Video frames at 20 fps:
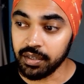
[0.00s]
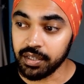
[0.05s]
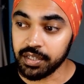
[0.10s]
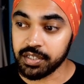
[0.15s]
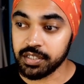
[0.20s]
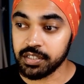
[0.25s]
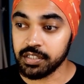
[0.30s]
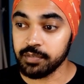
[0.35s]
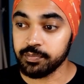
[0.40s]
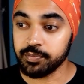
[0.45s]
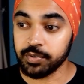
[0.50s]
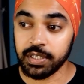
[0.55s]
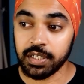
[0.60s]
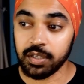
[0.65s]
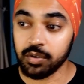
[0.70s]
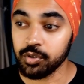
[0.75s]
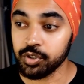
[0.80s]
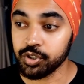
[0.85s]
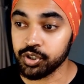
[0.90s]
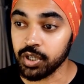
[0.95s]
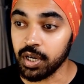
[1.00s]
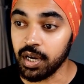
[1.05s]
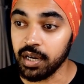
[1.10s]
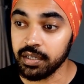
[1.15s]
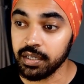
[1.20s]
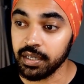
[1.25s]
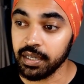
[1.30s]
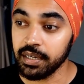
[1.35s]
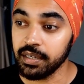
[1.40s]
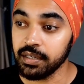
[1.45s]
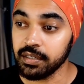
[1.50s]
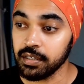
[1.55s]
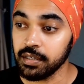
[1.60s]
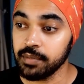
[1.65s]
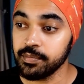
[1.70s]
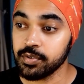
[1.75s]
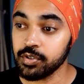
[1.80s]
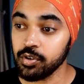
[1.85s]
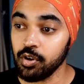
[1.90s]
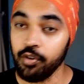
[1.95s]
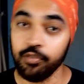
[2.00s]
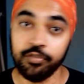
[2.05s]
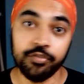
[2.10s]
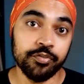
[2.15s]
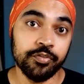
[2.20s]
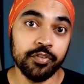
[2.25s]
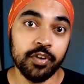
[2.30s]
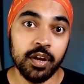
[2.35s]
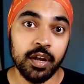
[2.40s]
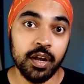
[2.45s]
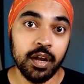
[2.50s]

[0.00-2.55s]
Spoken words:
this is a pretty good chart in terms of